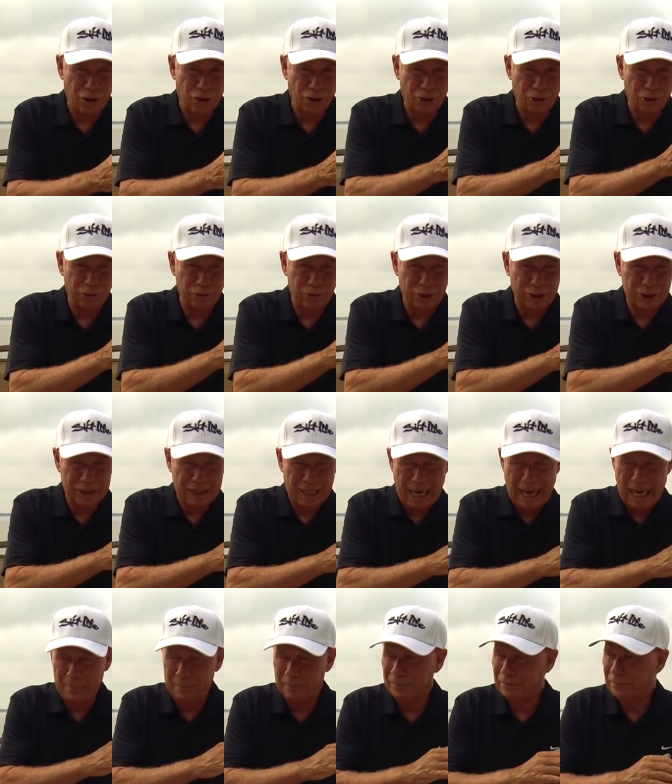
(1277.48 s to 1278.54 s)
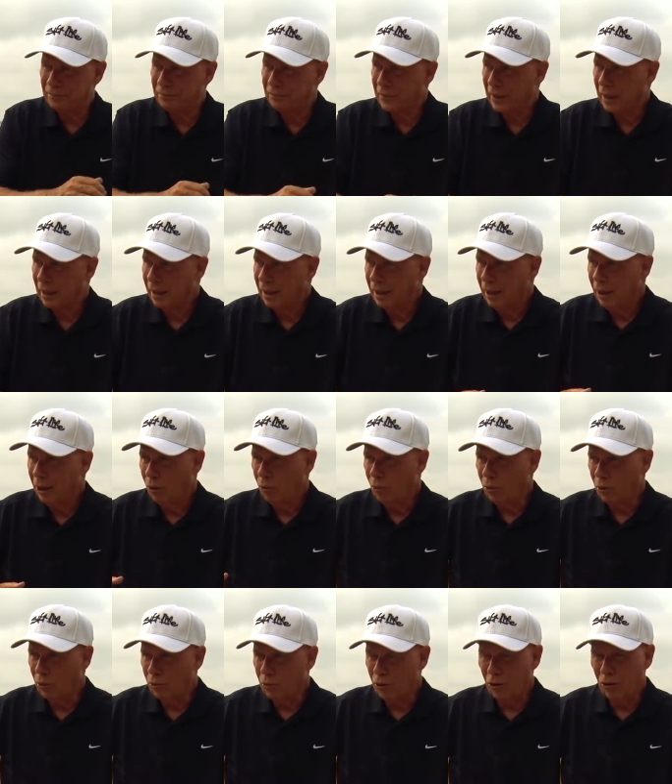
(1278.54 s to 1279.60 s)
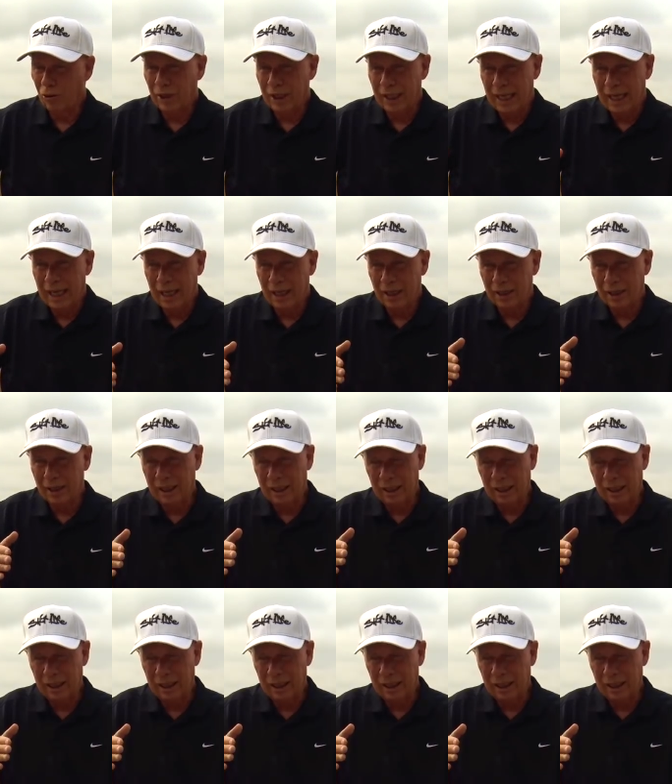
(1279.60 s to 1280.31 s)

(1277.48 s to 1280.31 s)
all over the top, we're rolling out,